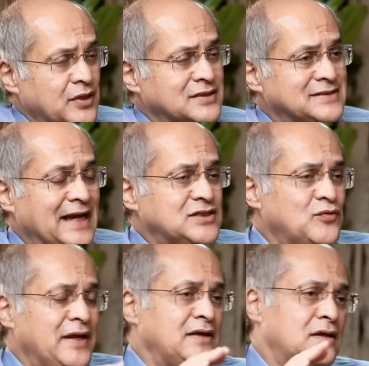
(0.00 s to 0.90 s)
Because that's
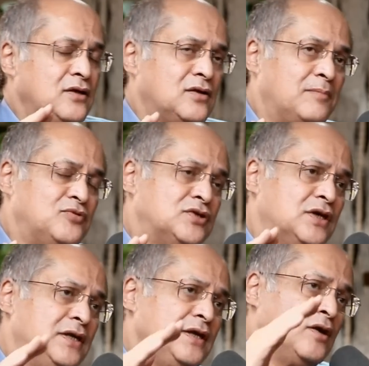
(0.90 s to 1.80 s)
when, you know, up to
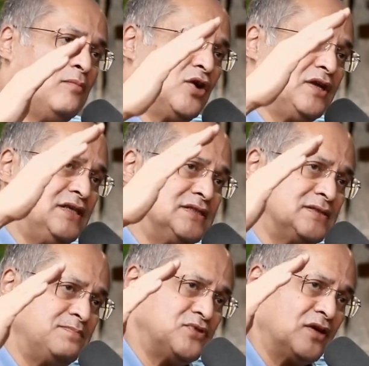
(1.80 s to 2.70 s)
30, your body
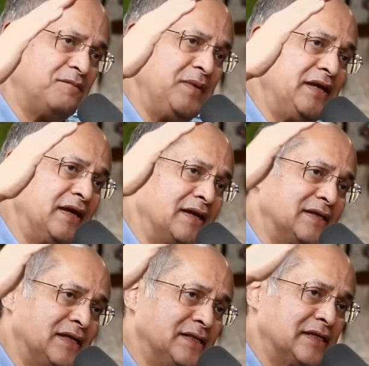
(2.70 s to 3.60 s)
is sort of peaking
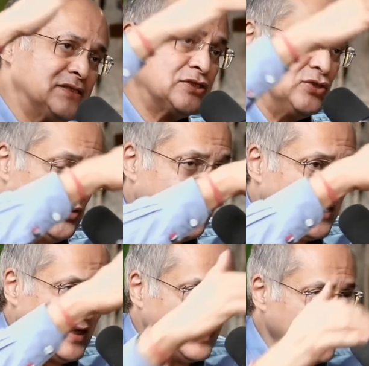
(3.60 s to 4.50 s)
and then there is a slow
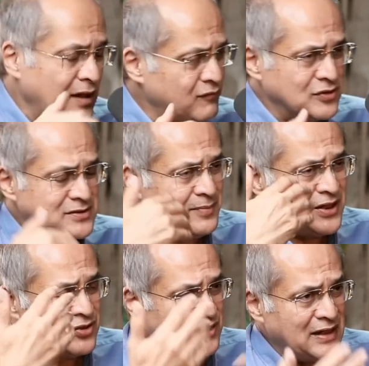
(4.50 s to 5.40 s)
decline. Of course,
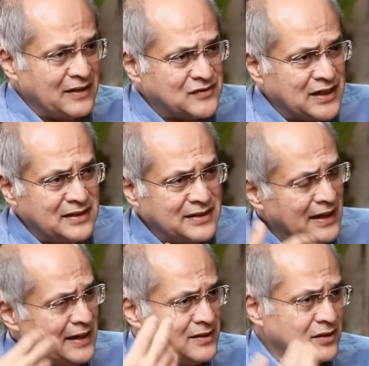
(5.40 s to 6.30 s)
depending on your lifestyle,
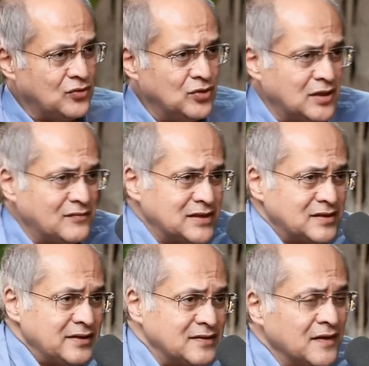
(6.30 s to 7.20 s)
diet and a whole lot of
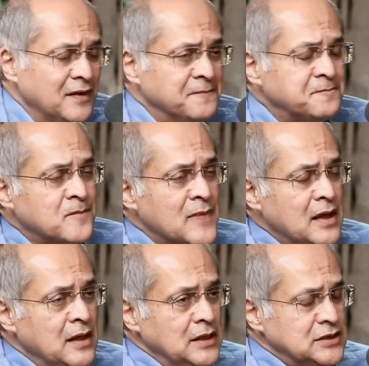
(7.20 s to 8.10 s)
other things.
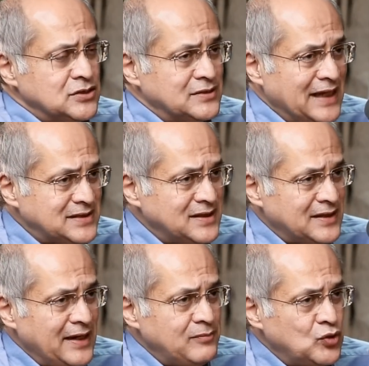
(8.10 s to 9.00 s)
So that's the
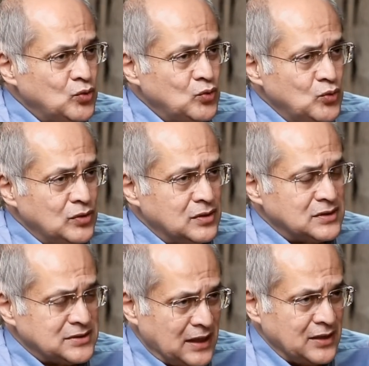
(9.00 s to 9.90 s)
time
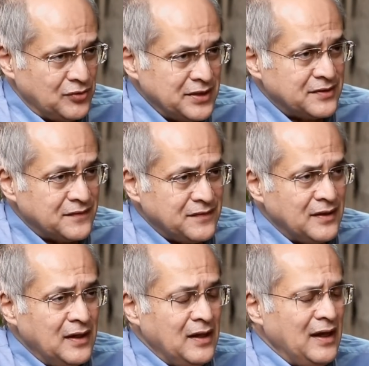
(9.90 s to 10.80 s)
to start doing this.
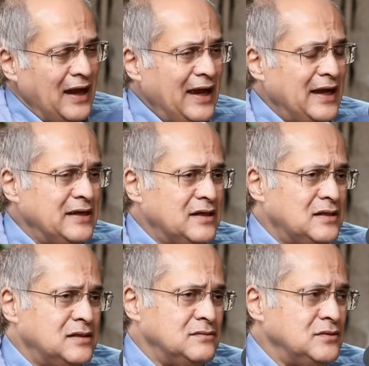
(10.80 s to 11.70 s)
And
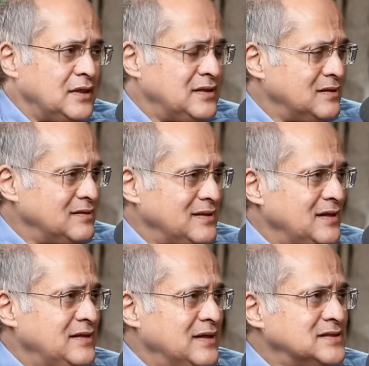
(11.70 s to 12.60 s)

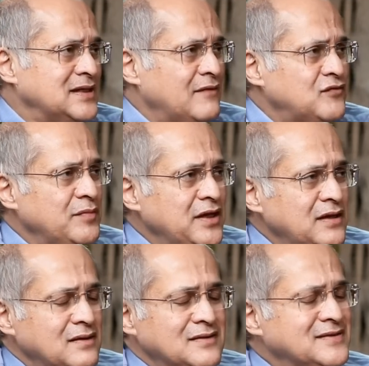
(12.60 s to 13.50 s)
it doesn't have to
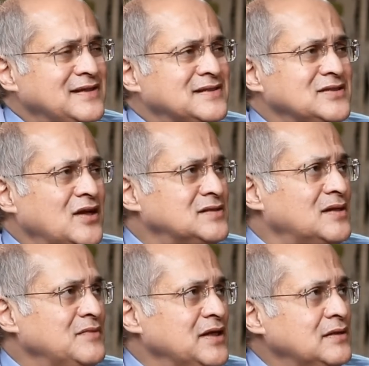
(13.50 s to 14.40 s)
be, you see, this is not
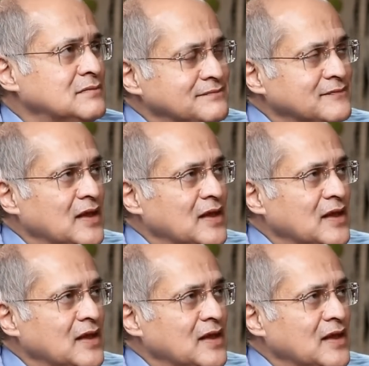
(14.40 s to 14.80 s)
something,